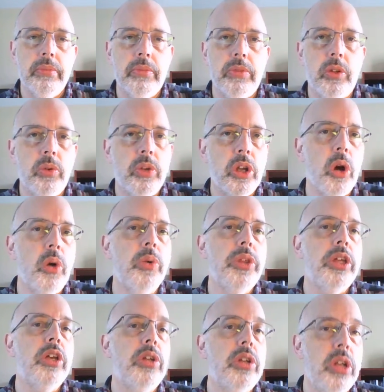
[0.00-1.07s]
You know
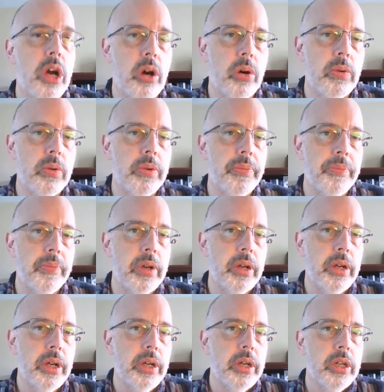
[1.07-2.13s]
that you know.
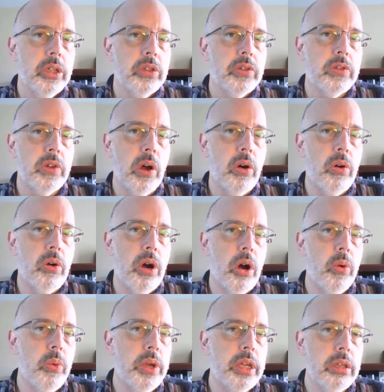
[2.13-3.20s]
So a
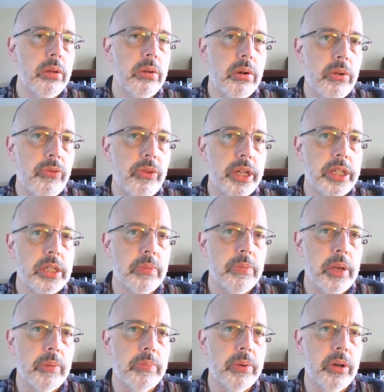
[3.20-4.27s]
weekly reflection
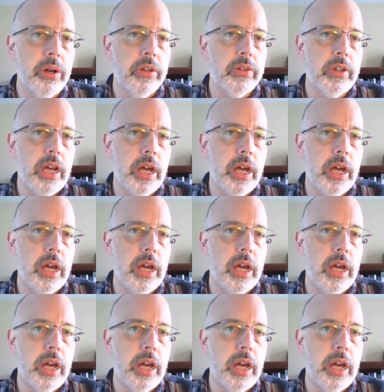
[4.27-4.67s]
paper is an